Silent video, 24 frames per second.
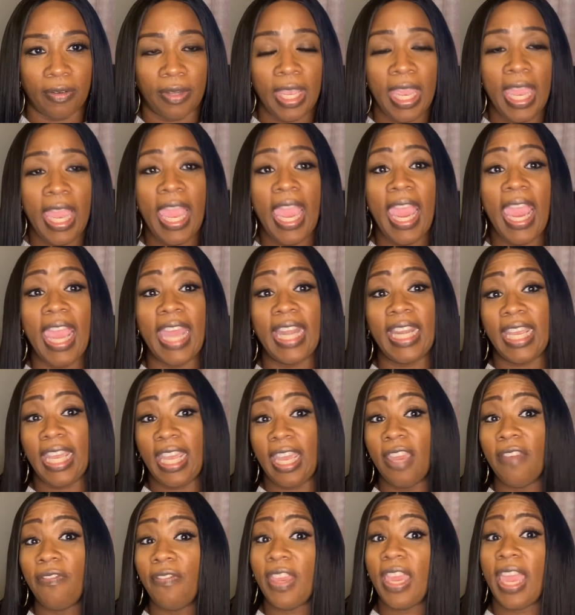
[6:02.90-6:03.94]
And
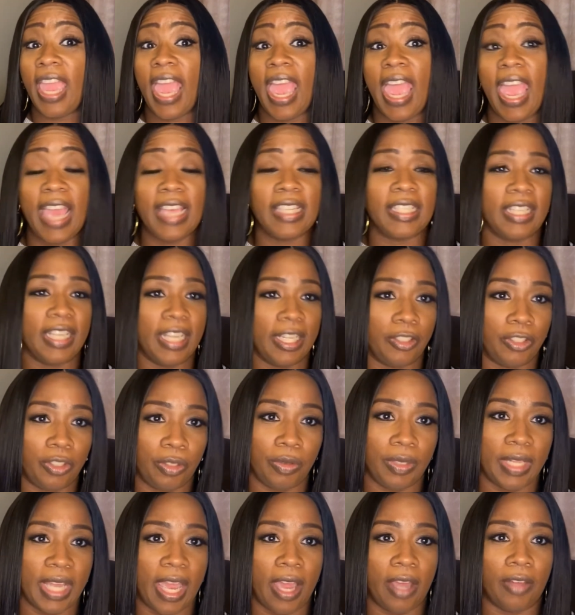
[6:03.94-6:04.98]
if it has let you
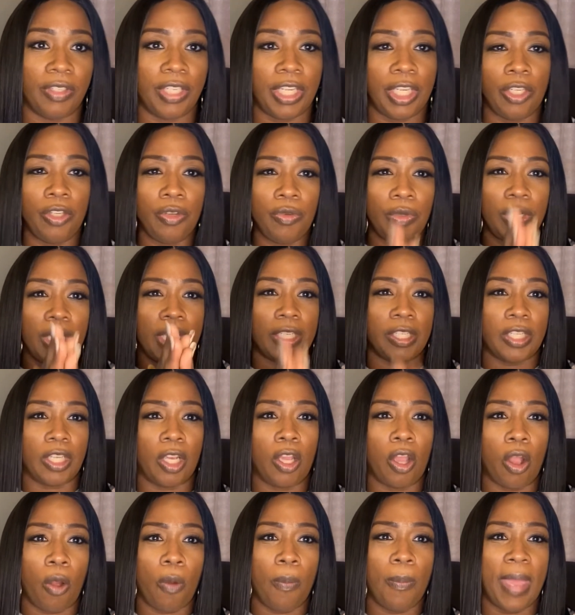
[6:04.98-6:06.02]
down, then you need to
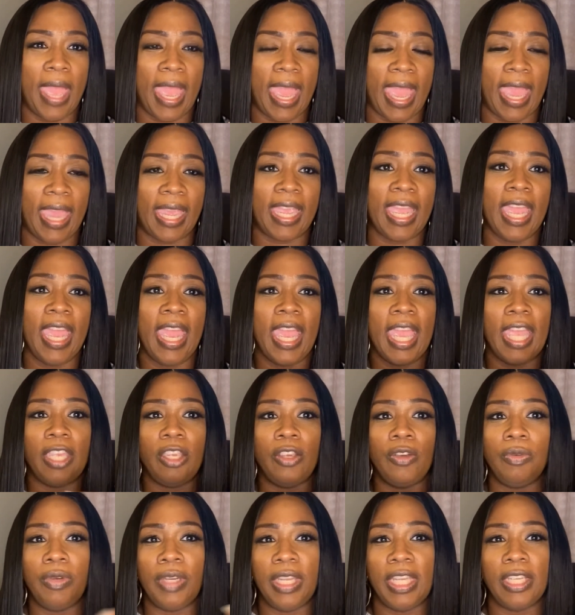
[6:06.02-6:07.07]
go back and you
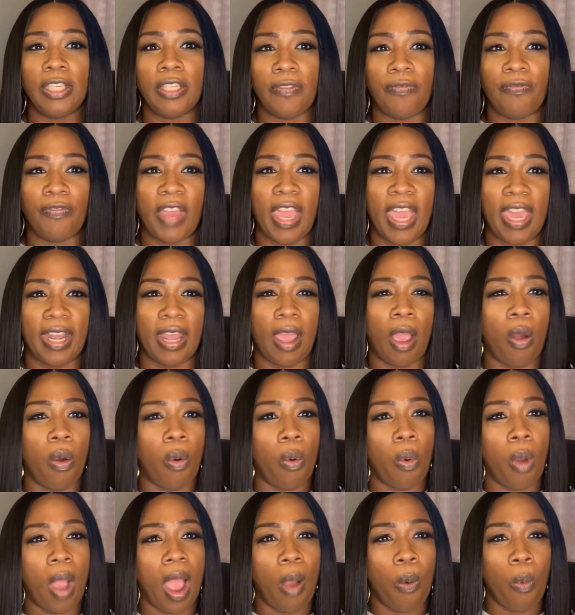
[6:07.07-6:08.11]
need to find out
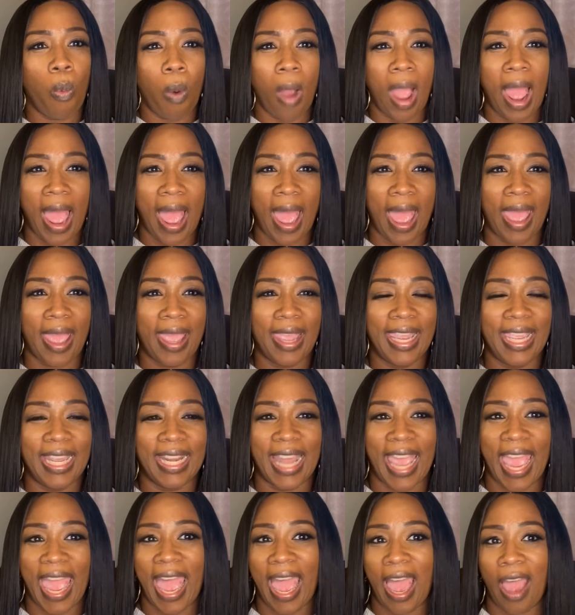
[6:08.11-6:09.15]
why and
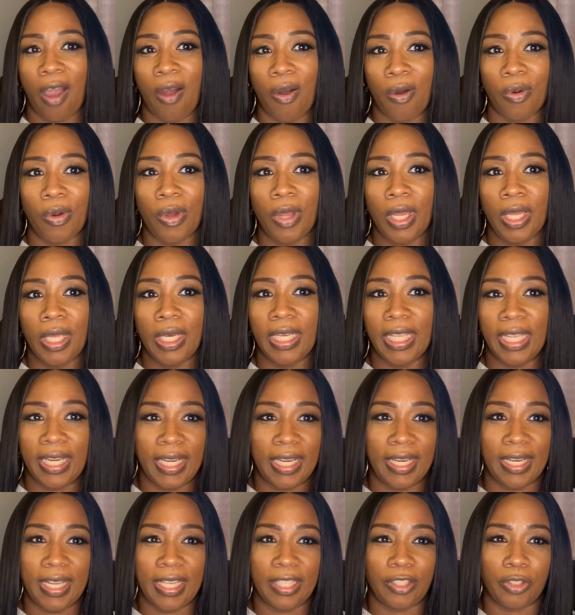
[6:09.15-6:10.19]
how did it
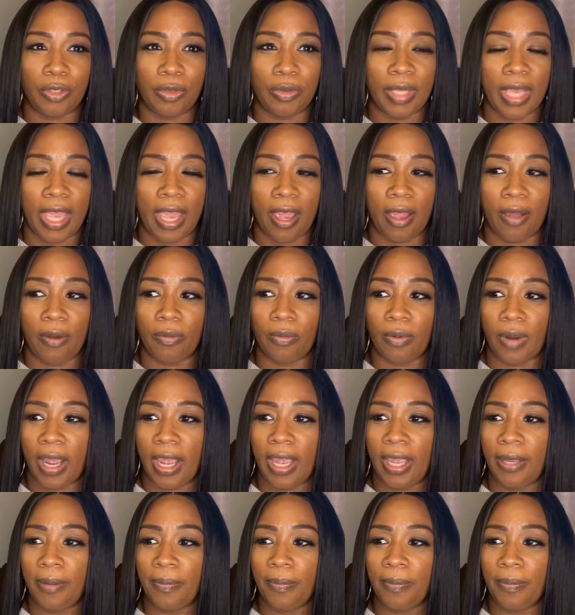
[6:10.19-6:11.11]
let you down, right?